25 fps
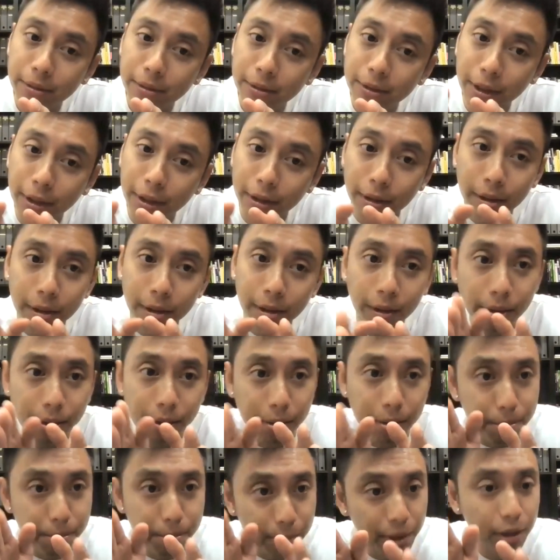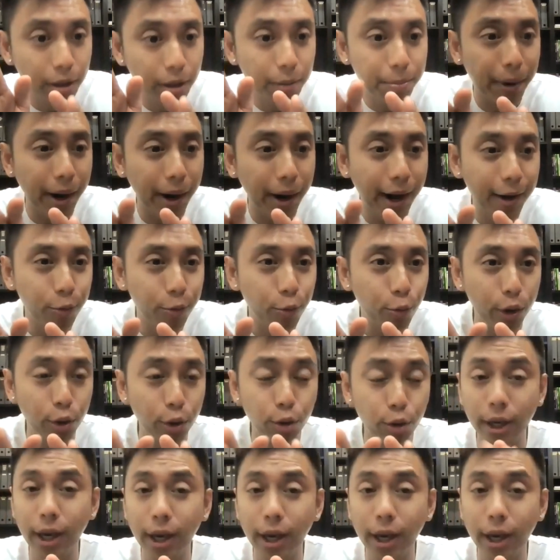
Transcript: till the middle part where you